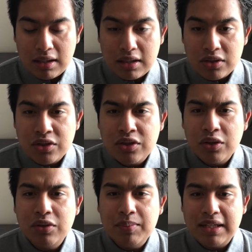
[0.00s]

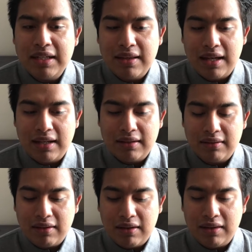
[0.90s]
Showed me that
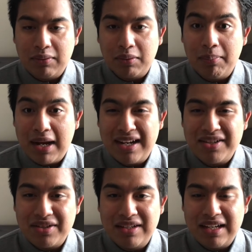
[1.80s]
they were
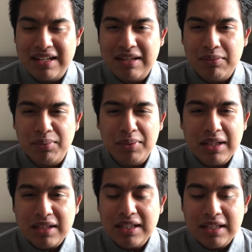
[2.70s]
passionate and they
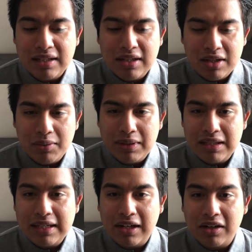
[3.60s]
really,
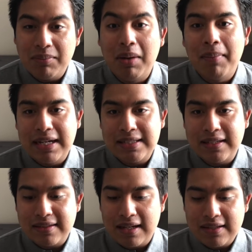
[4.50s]
really cared about my
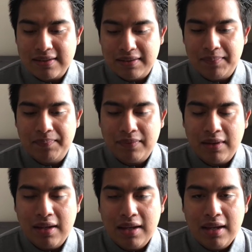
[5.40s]
success.
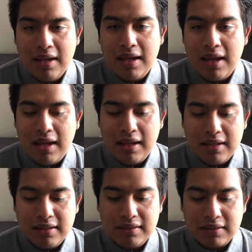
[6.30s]

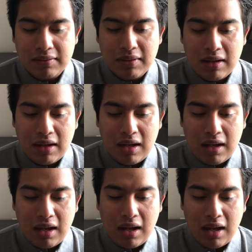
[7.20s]
And
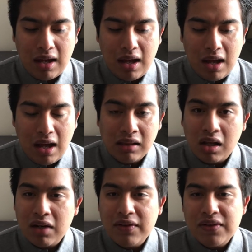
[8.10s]
a
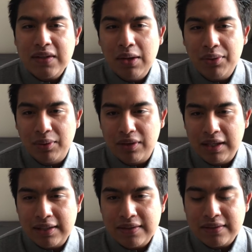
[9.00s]
lot of us go through
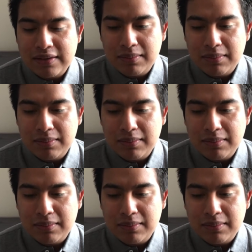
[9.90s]
things.